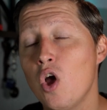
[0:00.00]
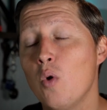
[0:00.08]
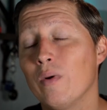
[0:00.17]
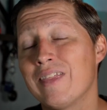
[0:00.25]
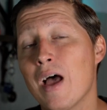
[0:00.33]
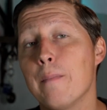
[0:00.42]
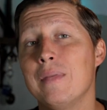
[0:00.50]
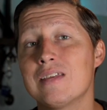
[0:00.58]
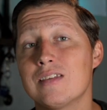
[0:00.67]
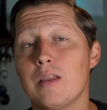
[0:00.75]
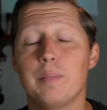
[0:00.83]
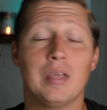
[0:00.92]
without
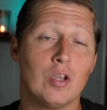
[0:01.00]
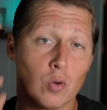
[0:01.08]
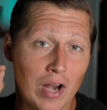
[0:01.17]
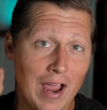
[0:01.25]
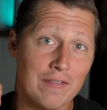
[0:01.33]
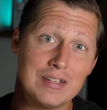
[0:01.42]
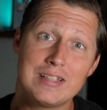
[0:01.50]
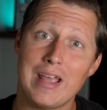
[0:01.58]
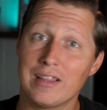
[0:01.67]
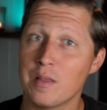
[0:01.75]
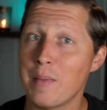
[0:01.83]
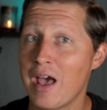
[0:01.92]
missing a beat or having to
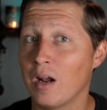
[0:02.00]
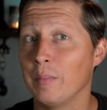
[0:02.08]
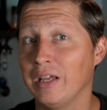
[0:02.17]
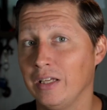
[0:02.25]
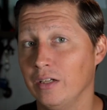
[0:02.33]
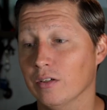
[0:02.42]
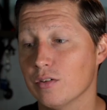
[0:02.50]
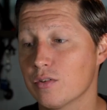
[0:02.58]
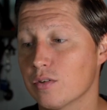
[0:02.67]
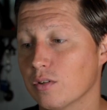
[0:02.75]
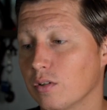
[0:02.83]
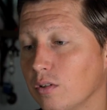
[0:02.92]
take them out of my ears.